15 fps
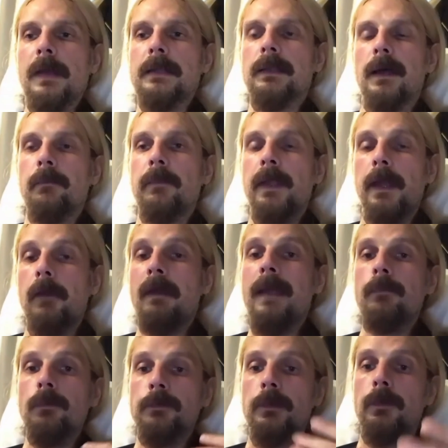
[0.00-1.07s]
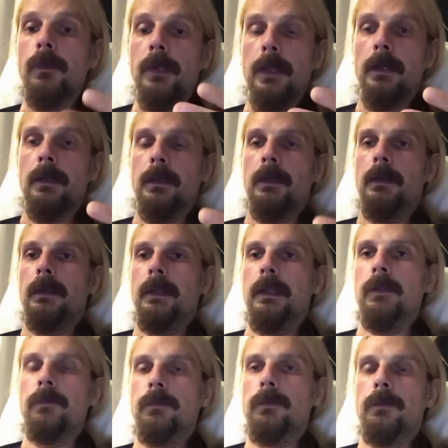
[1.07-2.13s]
fact that I'm here able to do it
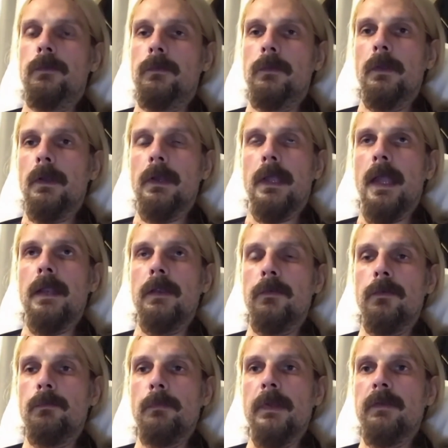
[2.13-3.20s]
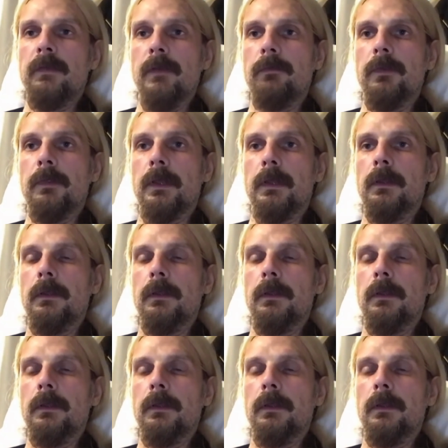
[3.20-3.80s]
is, again, it just means everything.